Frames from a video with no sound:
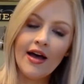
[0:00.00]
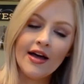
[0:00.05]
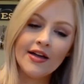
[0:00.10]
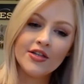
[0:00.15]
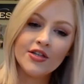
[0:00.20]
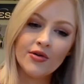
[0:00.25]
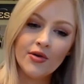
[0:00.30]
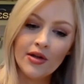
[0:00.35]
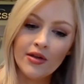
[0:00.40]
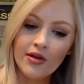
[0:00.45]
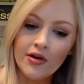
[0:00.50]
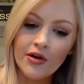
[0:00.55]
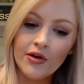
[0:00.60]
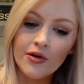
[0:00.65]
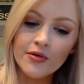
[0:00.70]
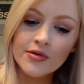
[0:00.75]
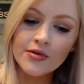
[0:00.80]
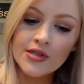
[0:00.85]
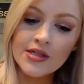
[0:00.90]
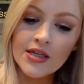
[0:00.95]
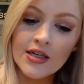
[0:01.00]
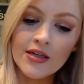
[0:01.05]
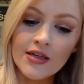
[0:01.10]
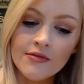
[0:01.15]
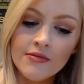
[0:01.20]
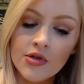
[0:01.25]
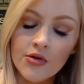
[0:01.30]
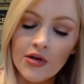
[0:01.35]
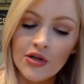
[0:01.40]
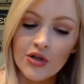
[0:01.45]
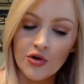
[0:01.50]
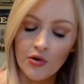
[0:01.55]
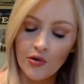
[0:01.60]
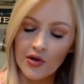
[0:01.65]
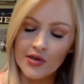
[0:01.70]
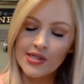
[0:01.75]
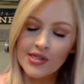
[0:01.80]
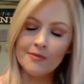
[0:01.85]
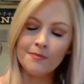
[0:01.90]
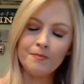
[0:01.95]
doing the news and doing
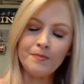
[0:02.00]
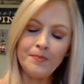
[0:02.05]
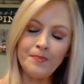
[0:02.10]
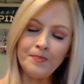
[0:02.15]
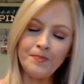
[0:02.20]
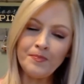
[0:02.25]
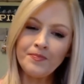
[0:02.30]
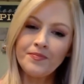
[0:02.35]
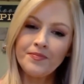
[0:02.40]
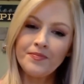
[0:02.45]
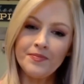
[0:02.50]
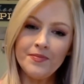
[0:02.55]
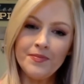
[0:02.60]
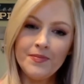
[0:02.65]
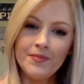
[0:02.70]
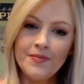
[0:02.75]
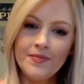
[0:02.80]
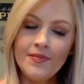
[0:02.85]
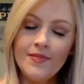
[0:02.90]
journalism. That makes